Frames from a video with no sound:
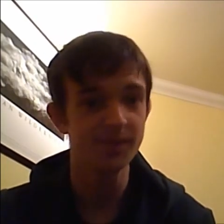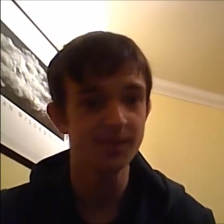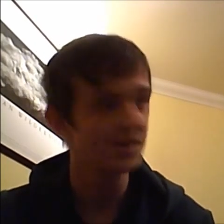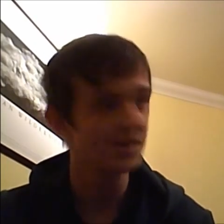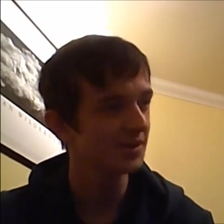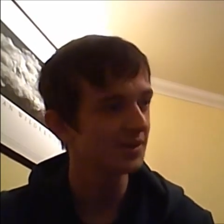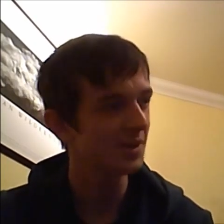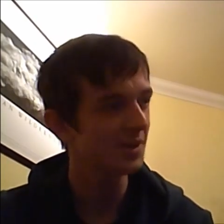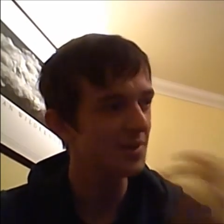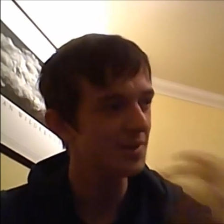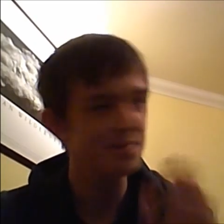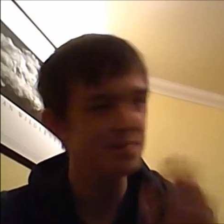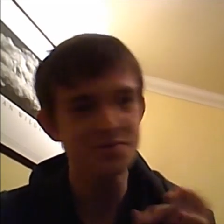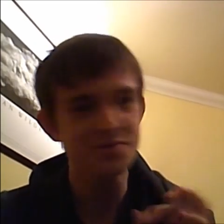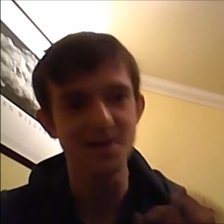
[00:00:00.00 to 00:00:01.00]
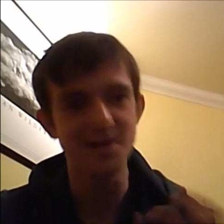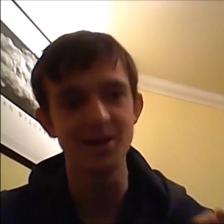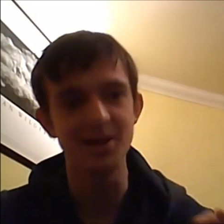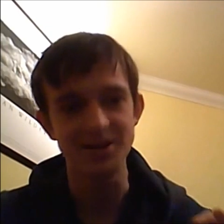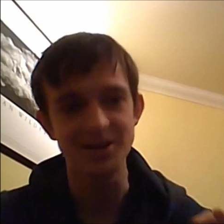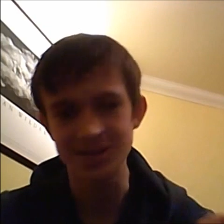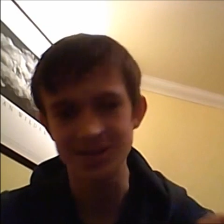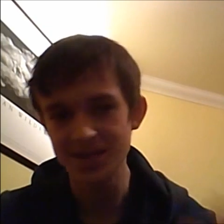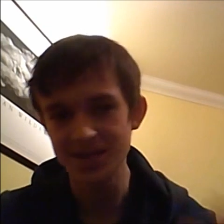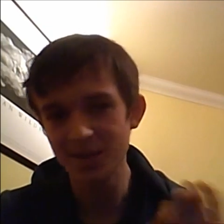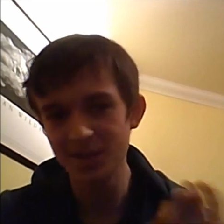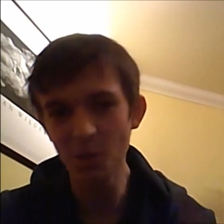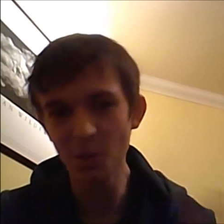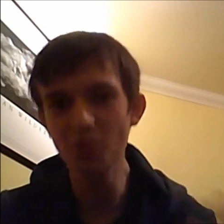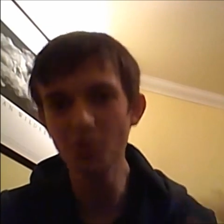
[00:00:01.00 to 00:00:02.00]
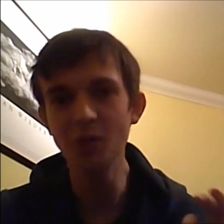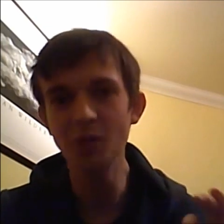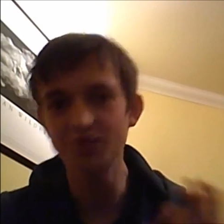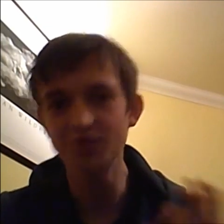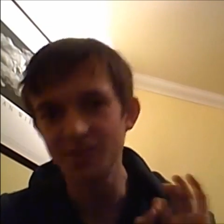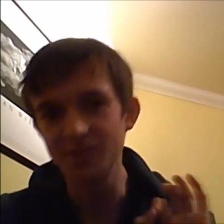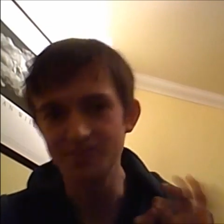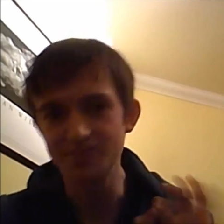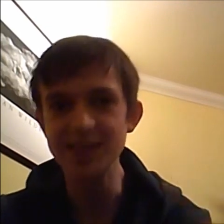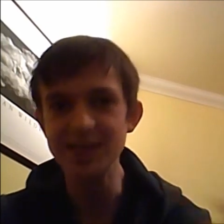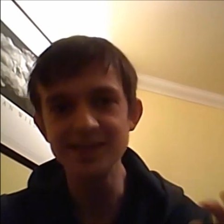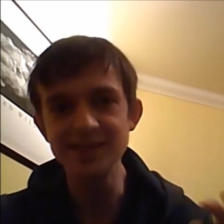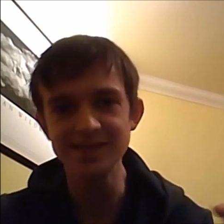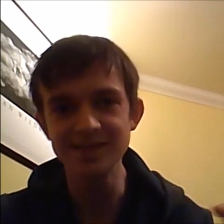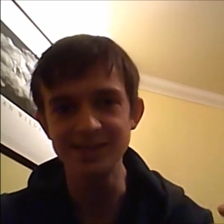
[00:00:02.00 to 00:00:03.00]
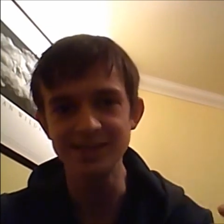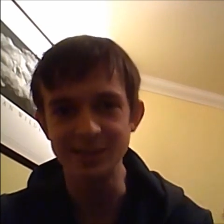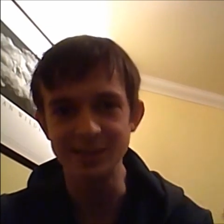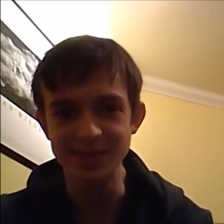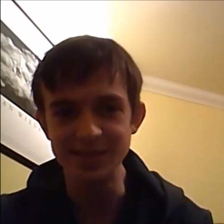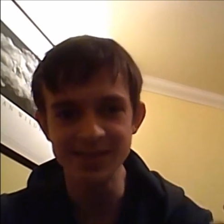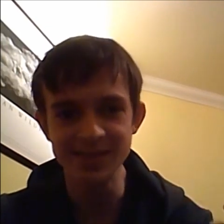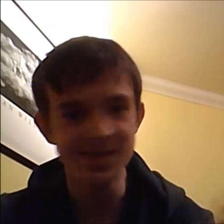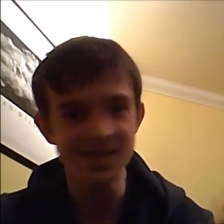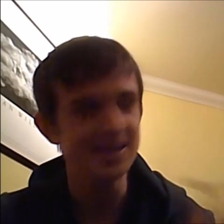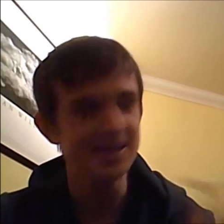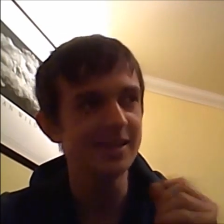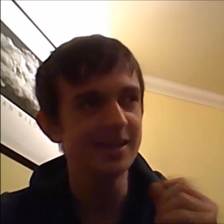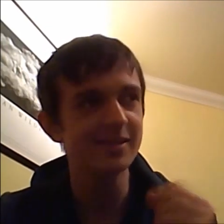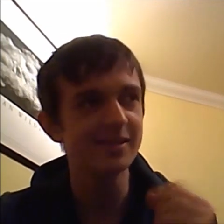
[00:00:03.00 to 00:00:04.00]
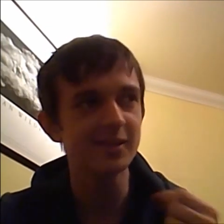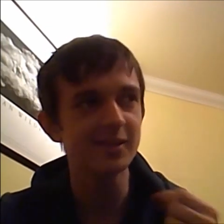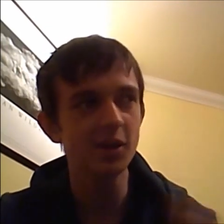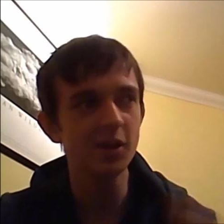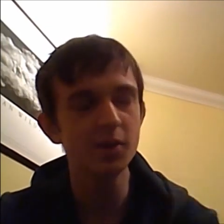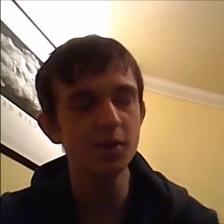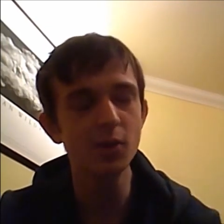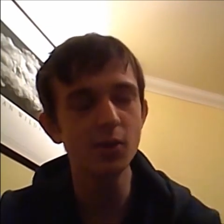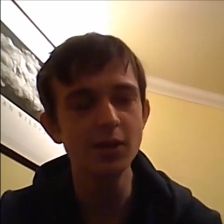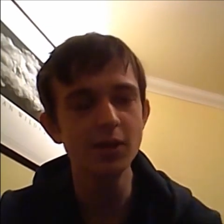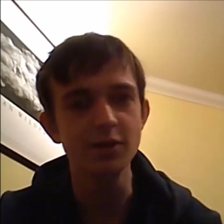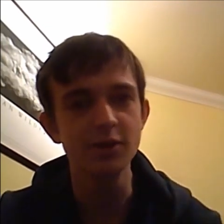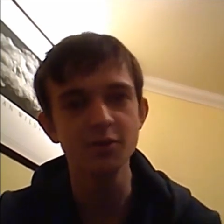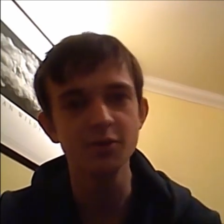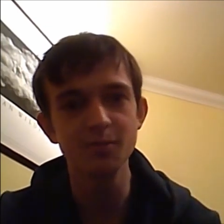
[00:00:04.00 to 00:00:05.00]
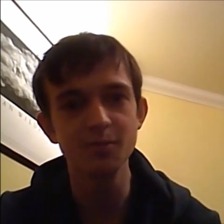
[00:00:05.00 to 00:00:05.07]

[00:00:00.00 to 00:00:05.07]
So it made me realise that although it's an amazing series, it's kind of pointless.